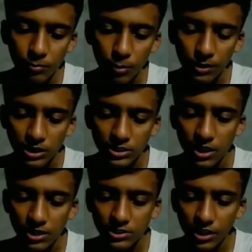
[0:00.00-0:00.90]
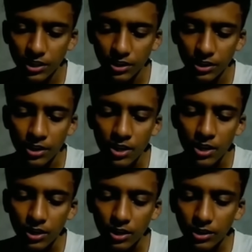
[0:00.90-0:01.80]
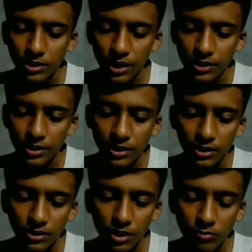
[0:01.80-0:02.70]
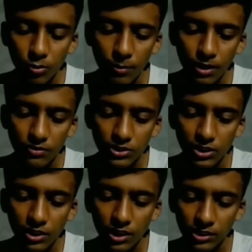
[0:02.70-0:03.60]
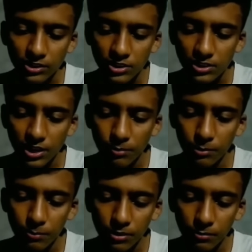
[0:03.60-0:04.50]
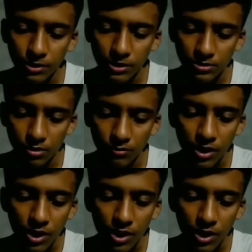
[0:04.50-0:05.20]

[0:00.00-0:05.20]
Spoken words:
propagation and genetically identical, therefore beneficial characteristics can be preserved.